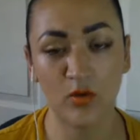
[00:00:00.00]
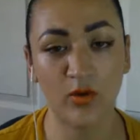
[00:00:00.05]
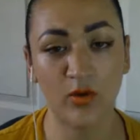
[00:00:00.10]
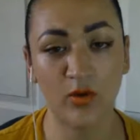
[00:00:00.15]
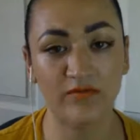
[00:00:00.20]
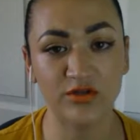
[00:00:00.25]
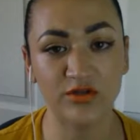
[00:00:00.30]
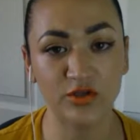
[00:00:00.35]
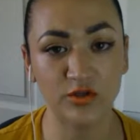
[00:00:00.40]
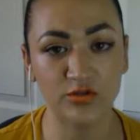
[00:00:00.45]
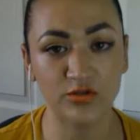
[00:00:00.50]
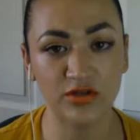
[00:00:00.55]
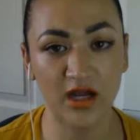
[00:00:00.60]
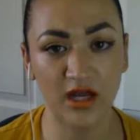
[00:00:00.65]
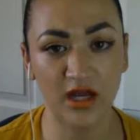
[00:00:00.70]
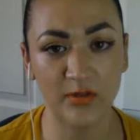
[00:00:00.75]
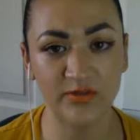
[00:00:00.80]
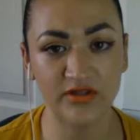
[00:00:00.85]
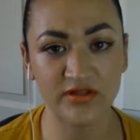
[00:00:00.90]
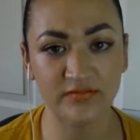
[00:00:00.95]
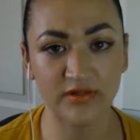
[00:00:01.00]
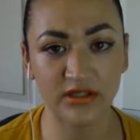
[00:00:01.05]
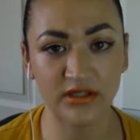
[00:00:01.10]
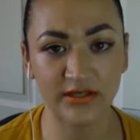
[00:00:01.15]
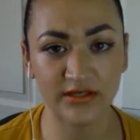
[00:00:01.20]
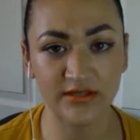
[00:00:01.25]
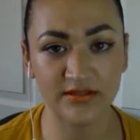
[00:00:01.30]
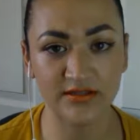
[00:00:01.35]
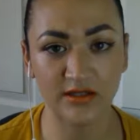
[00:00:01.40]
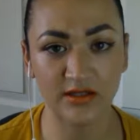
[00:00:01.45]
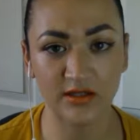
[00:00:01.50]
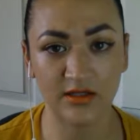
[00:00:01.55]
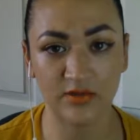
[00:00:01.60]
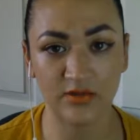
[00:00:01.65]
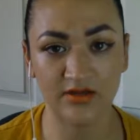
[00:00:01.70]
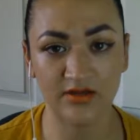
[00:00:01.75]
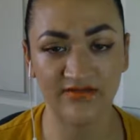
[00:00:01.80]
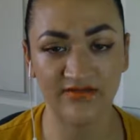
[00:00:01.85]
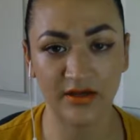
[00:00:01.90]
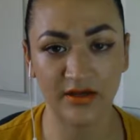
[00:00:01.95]
We have 2 types of glands that can
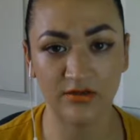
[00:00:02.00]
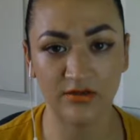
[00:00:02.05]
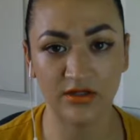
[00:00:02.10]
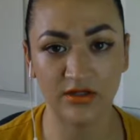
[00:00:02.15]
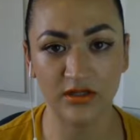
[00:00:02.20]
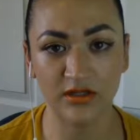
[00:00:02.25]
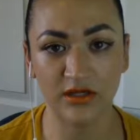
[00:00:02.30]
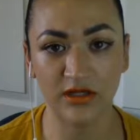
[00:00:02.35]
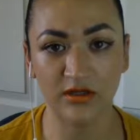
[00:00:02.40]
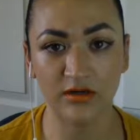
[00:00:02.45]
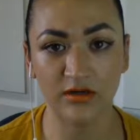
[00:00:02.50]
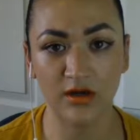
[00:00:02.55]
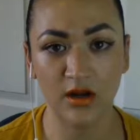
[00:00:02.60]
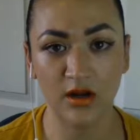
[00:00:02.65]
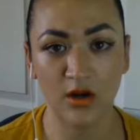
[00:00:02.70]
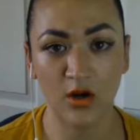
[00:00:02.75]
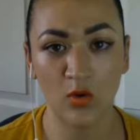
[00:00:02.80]
be found in there.